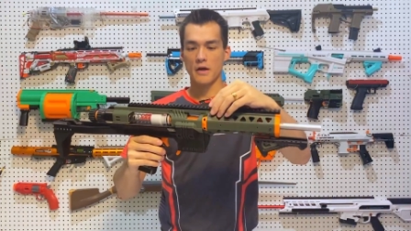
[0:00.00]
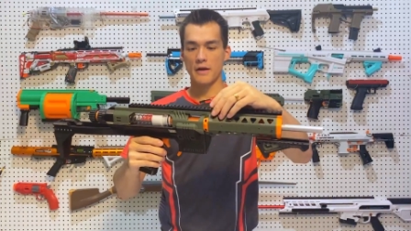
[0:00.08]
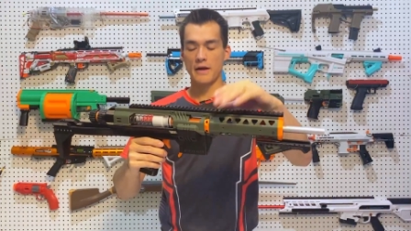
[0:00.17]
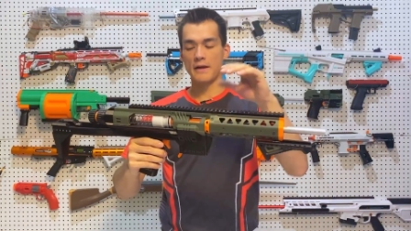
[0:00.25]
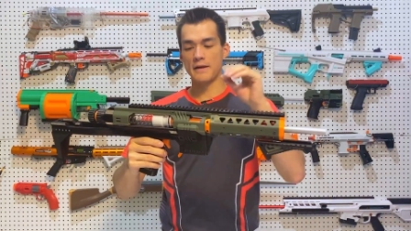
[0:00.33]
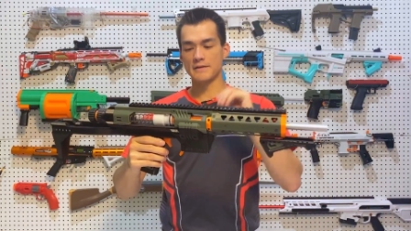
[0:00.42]

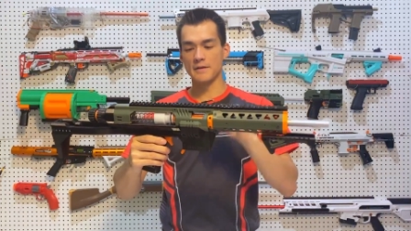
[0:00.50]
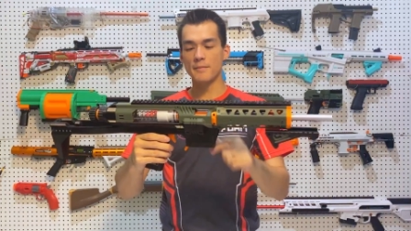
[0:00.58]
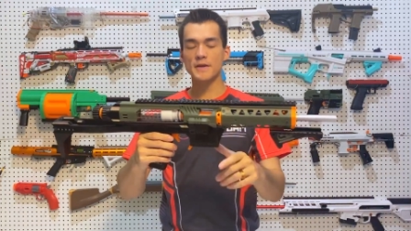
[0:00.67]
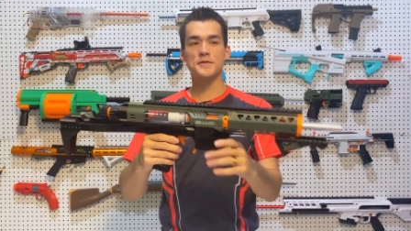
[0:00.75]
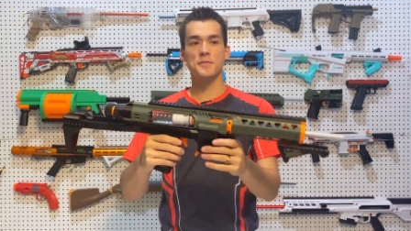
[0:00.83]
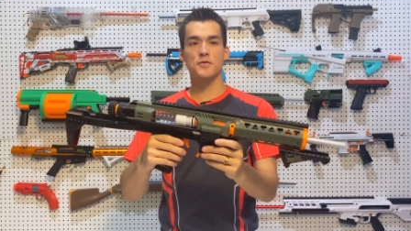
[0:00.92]
It is a
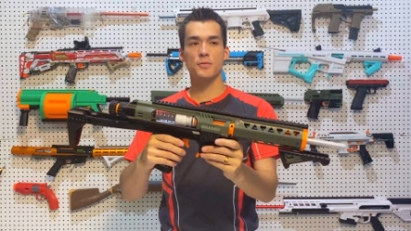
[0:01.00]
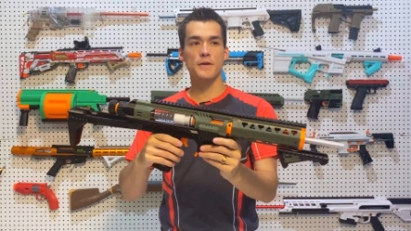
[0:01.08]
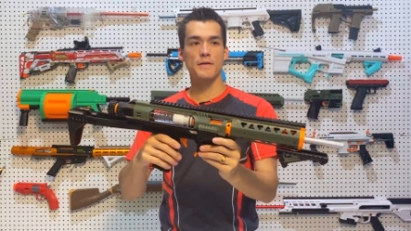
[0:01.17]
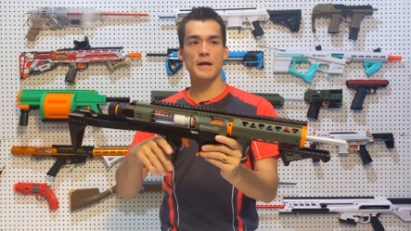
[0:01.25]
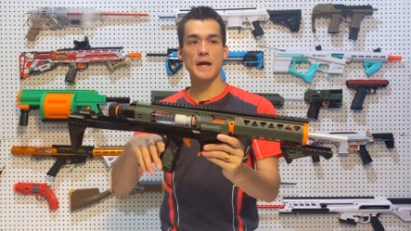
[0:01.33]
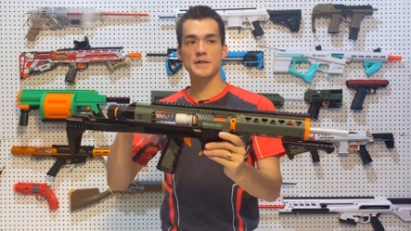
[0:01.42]
mix between
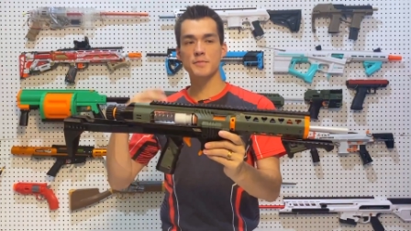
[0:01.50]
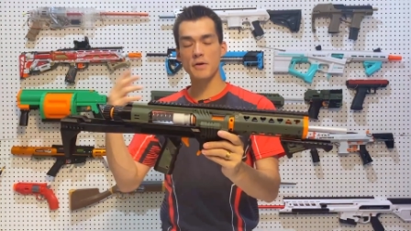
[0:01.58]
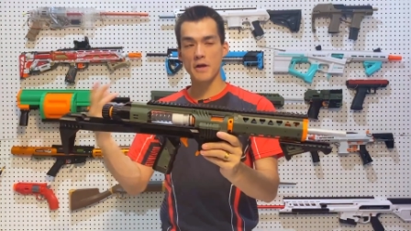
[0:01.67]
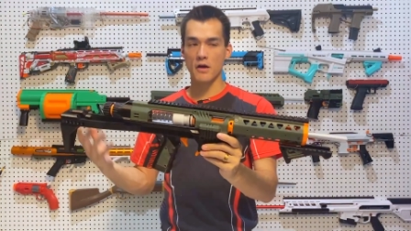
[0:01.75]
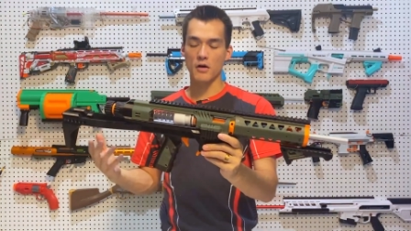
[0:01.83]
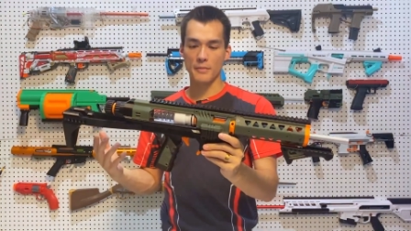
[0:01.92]
the
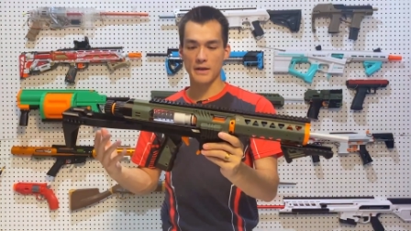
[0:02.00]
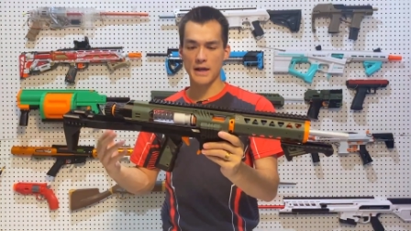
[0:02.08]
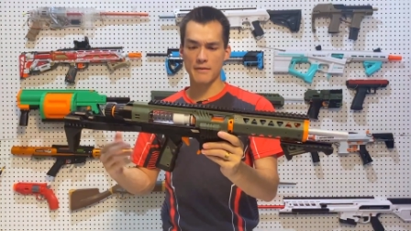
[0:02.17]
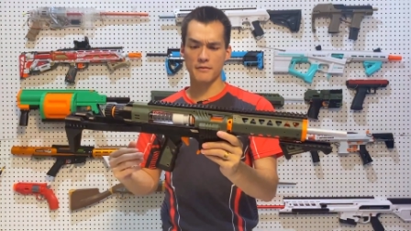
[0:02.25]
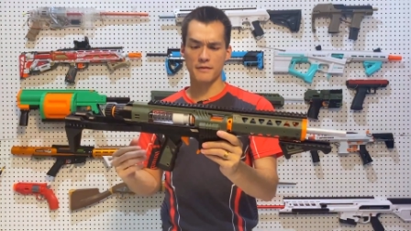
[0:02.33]
SBL by Gavin